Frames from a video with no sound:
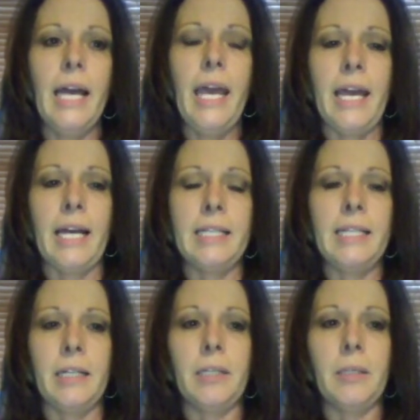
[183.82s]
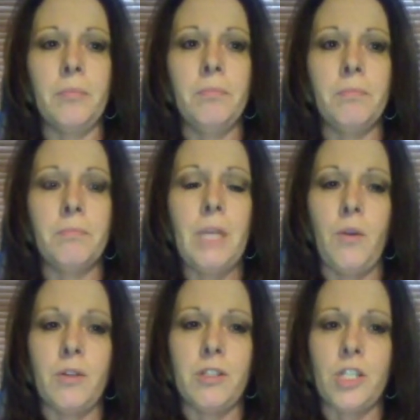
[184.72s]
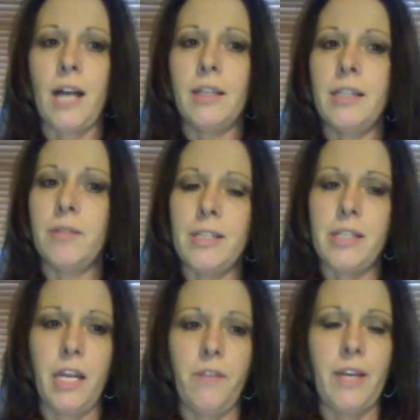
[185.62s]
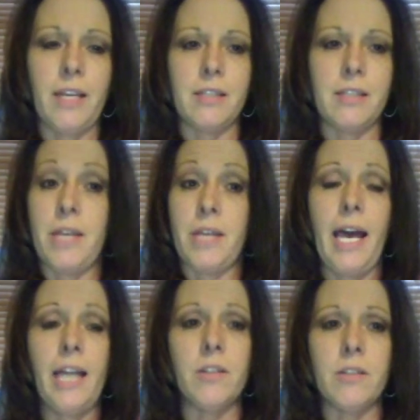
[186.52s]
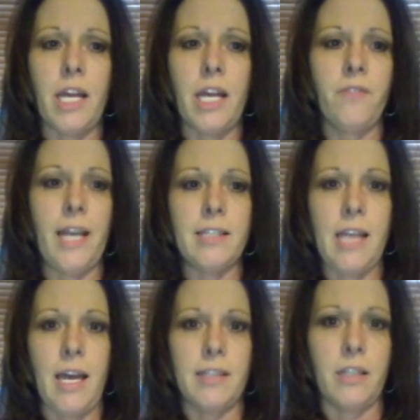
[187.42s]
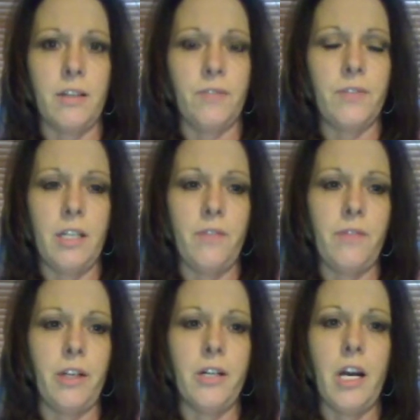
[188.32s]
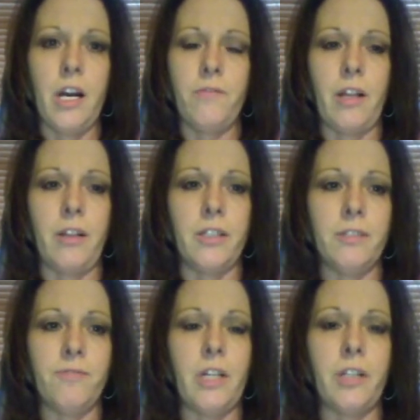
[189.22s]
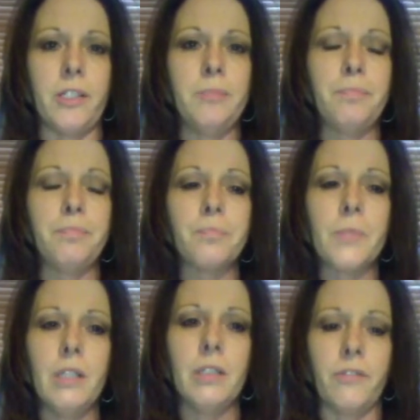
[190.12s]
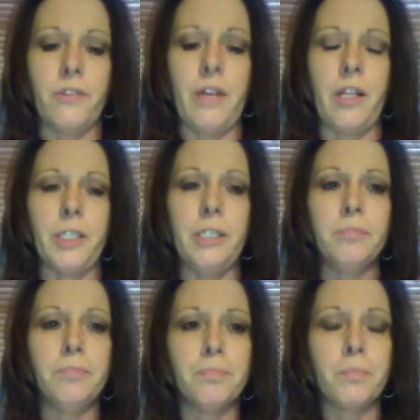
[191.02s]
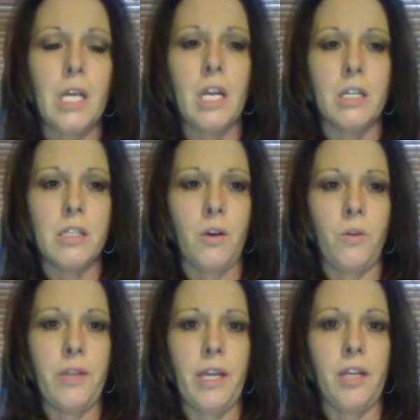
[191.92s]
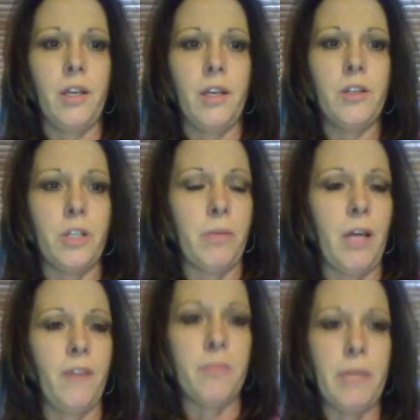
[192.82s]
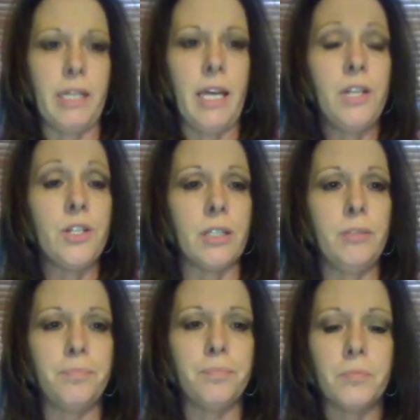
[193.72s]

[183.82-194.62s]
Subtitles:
And he was shocked that the side effects, that I had no side effects as of kidney failure, heart failure, liver failure. So they took me off the medication.